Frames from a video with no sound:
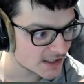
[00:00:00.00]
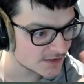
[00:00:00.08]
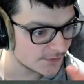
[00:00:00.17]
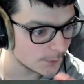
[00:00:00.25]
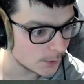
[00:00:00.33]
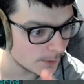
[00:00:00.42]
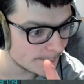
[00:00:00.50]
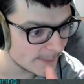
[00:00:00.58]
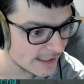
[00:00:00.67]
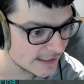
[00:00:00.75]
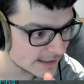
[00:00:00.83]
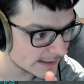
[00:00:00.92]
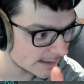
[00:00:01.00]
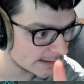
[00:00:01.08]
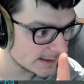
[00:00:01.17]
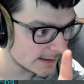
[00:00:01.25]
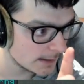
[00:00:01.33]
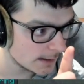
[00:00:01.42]
for making
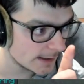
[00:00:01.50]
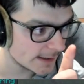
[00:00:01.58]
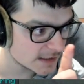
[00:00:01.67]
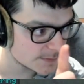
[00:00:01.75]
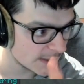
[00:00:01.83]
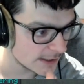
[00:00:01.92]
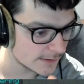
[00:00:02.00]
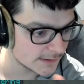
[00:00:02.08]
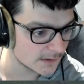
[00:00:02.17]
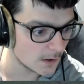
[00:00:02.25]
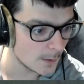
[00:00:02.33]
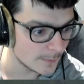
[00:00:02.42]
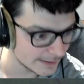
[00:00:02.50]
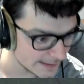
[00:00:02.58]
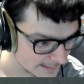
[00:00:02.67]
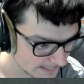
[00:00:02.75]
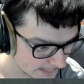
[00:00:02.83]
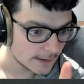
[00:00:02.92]
the experience
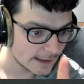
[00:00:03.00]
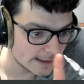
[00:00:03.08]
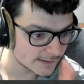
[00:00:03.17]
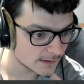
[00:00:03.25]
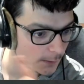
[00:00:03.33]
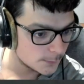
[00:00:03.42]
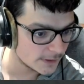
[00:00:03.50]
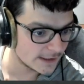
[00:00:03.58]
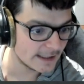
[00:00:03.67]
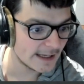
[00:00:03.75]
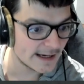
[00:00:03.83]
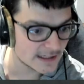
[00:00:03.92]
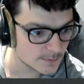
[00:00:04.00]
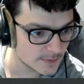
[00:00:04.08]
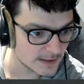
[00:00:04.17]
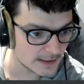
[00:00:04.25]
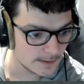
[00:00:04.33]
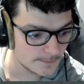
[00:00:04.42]
obelisk. That's only
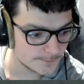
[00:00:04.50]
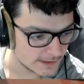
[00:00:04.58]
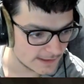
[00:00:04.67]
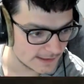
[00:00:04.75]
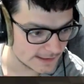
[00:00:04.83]
XP. And